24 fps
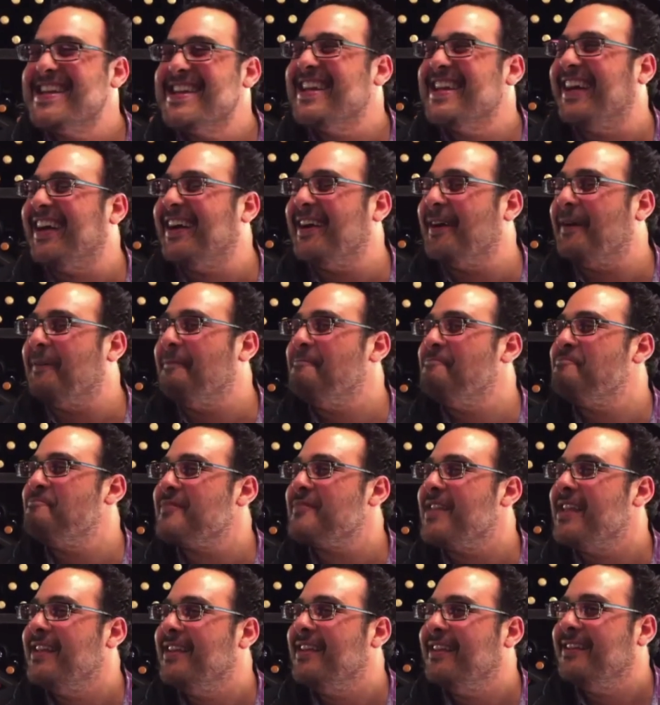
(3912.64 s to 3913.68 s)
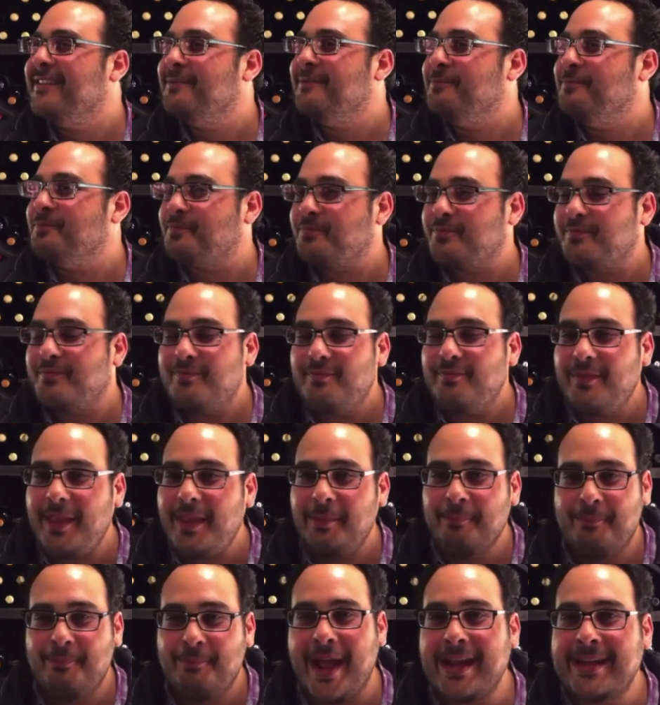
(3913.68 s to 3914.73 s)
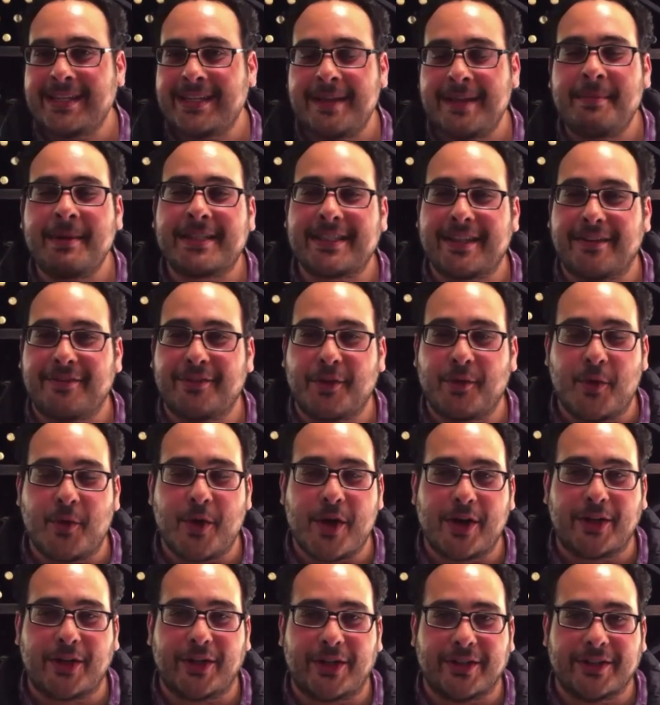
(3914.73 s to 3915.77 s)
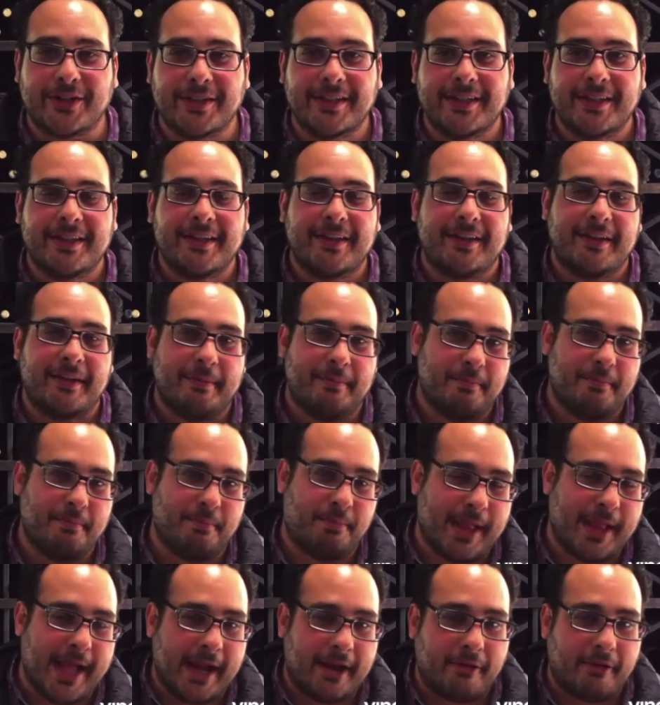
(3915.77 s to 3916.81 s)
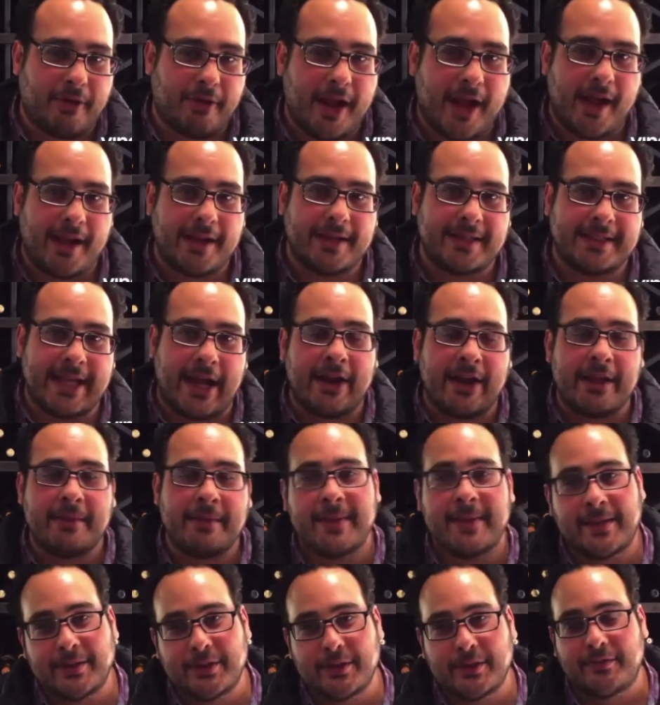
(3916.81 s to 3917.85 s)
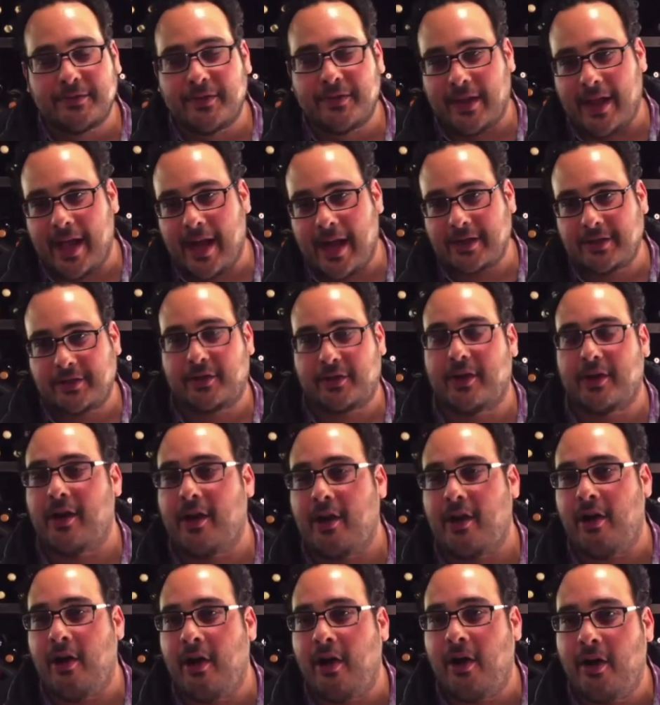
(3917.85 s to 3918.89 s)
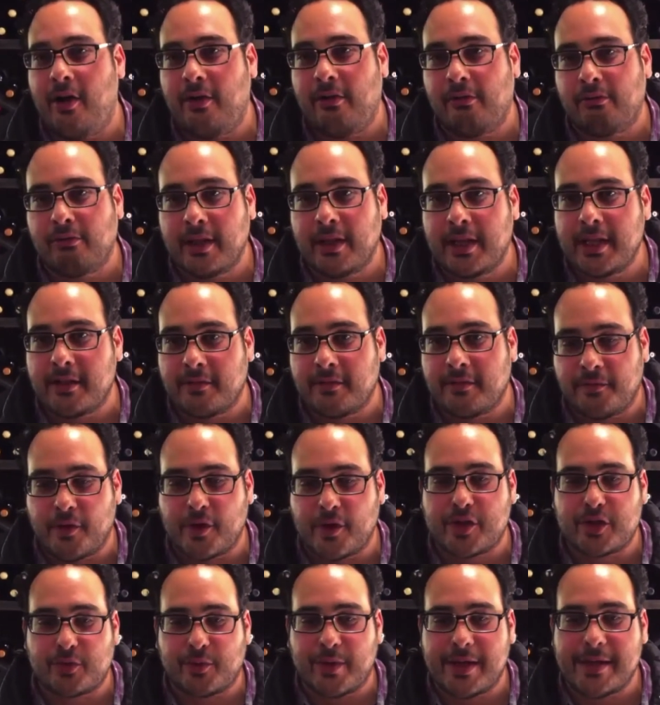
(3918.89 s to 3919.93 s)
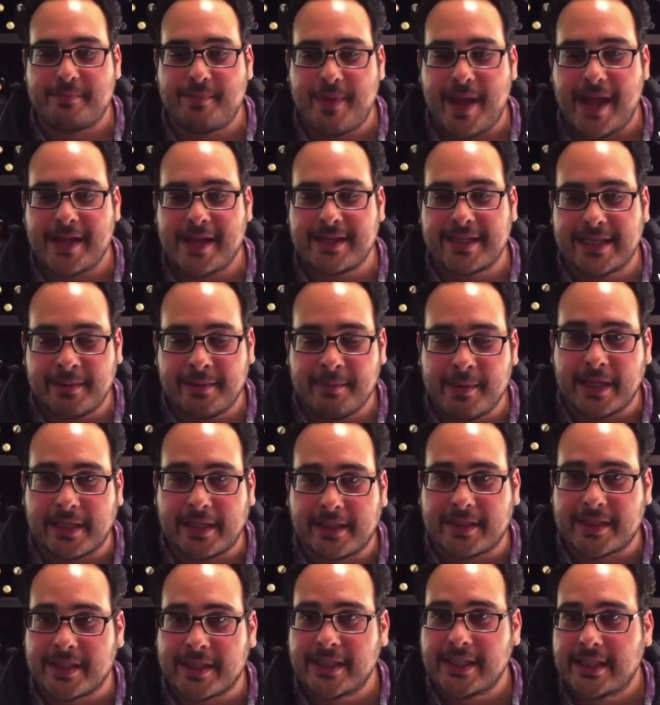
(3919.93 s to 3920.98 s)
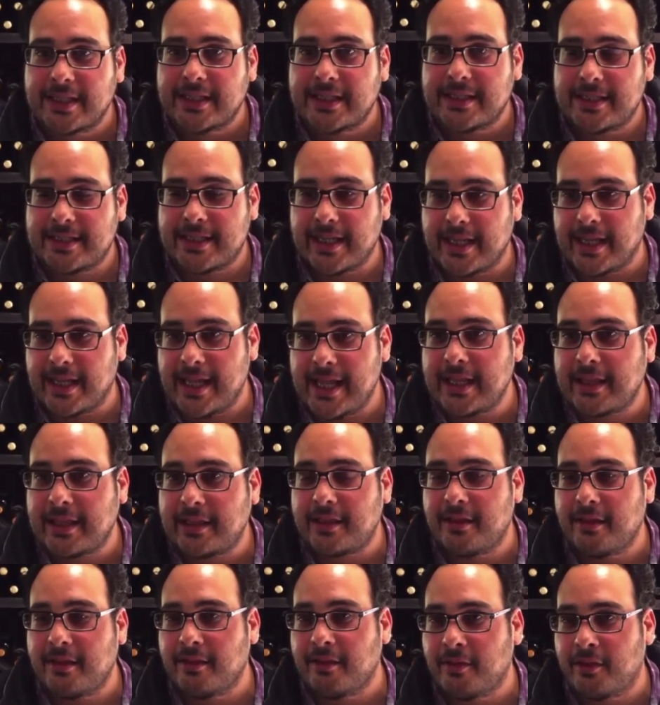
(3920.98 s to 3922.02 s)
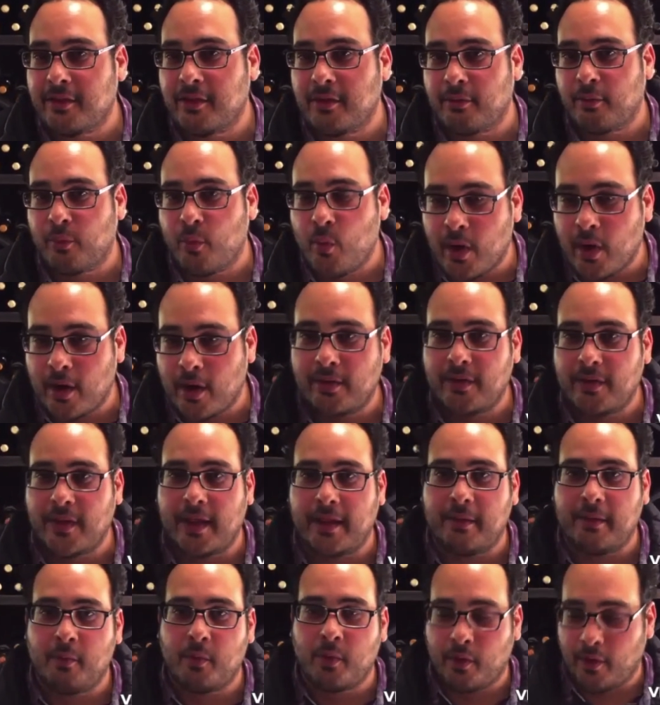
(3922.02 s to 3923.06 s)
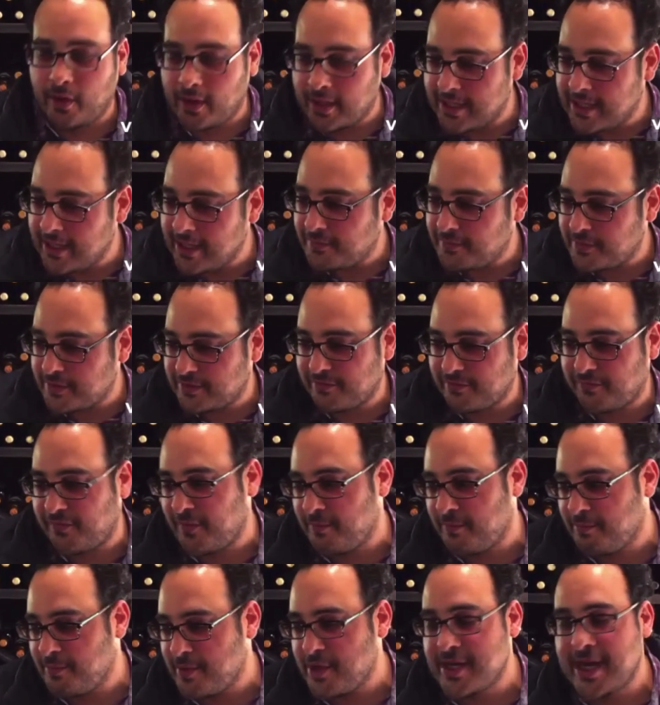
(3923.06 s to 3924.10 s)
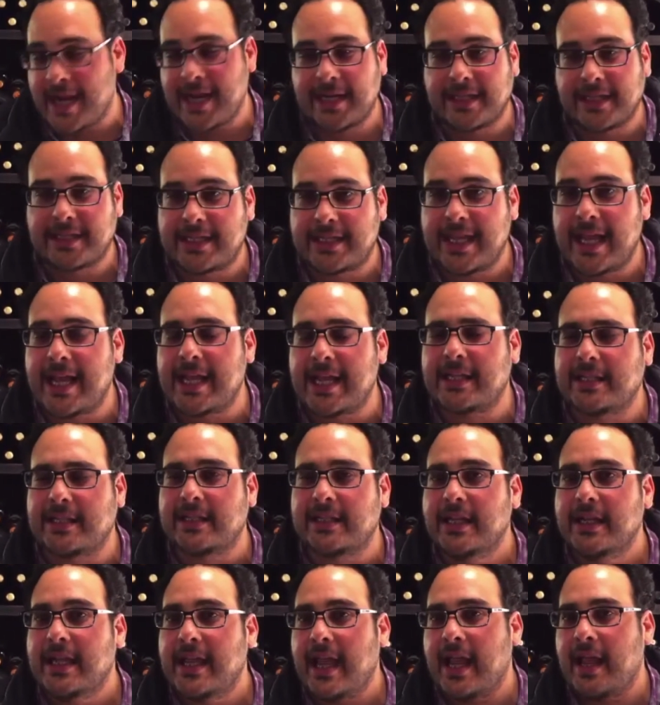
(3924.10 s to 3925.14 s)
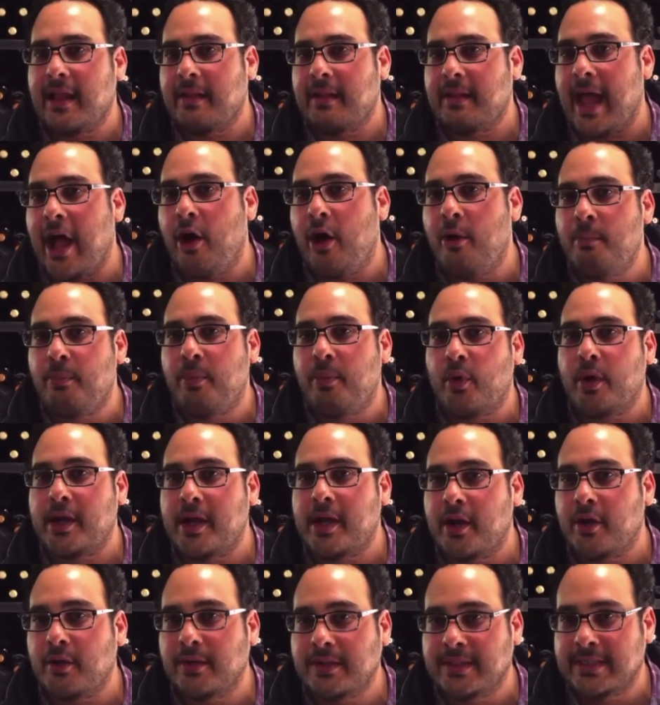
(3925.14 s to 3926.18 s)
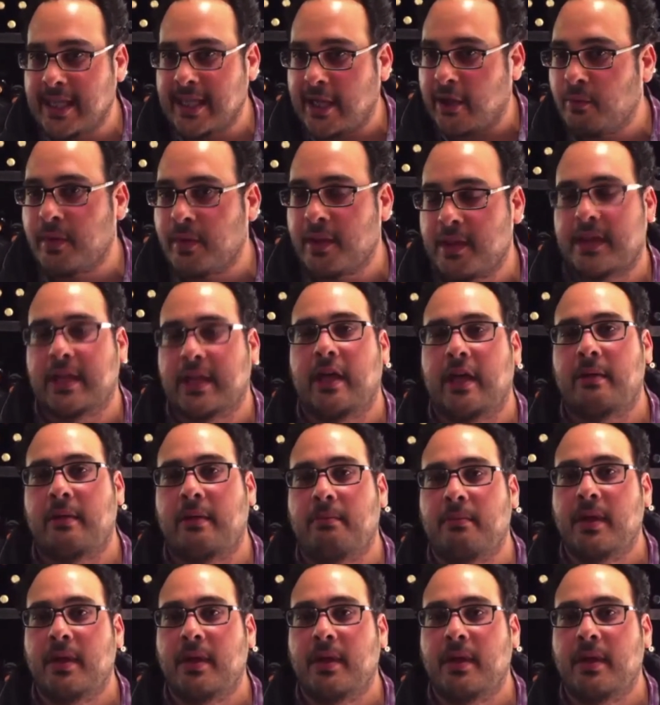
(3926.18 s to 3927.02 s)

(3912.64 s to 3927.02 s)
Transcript: um, pandemics of the world black rot, downy mildew, phylloxera are all really the first three pandemics to hit the world that were gifts from the United States. And how Bordeaux dealt with them